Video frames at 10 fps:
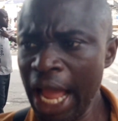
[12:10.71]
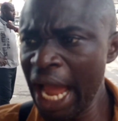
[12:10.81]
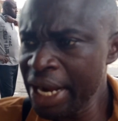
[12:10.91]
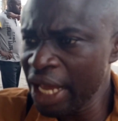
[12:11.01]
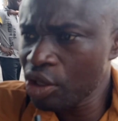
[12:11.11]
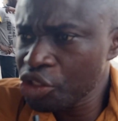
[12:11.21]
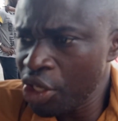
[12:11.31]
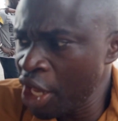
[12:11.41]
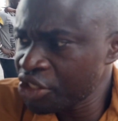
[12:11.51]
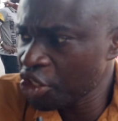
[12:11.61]
Any
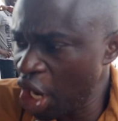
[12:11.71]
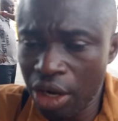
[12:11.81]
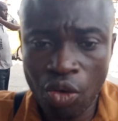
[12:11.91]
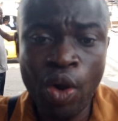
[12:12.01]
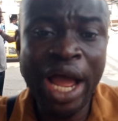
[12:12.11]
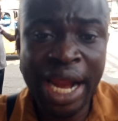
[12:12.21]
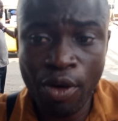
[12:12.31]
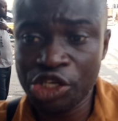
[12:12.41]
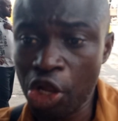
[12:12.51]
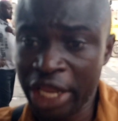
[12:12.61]
insecure. When I
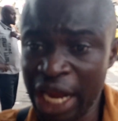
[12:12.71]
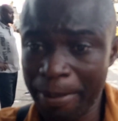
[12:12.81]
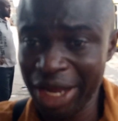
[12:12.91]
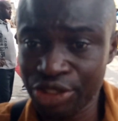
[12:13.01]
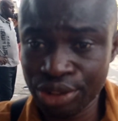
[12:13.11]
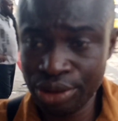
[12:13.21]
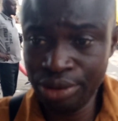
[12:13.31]
was talking about